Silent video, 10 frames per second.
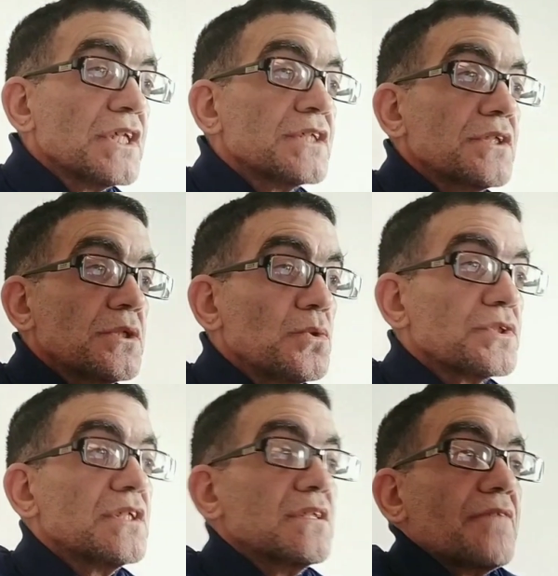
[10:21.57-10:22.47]
is
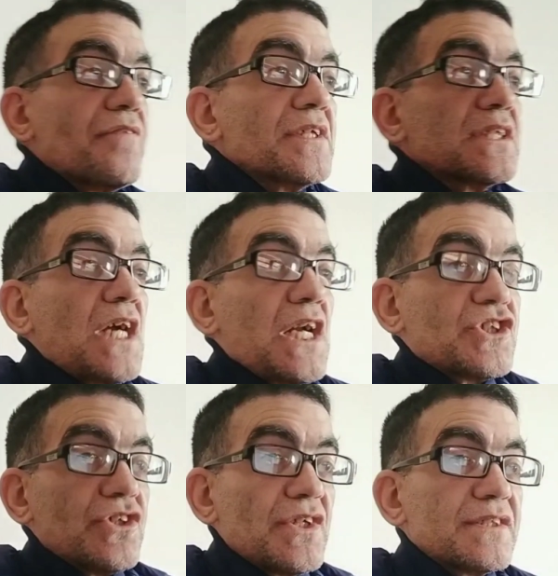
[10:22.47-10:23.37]
used in different
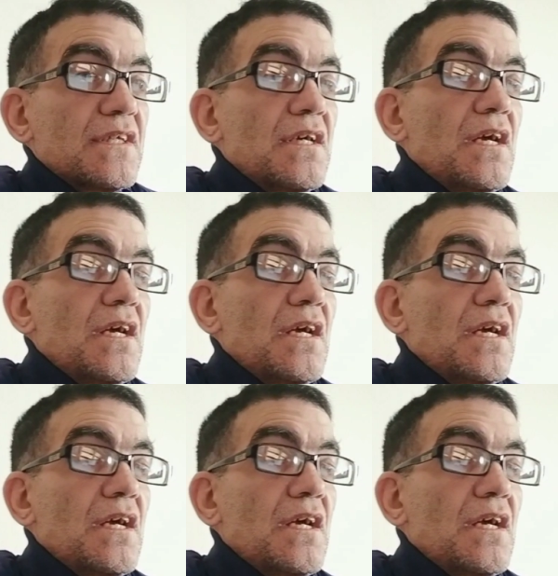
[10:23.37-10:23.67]
cultures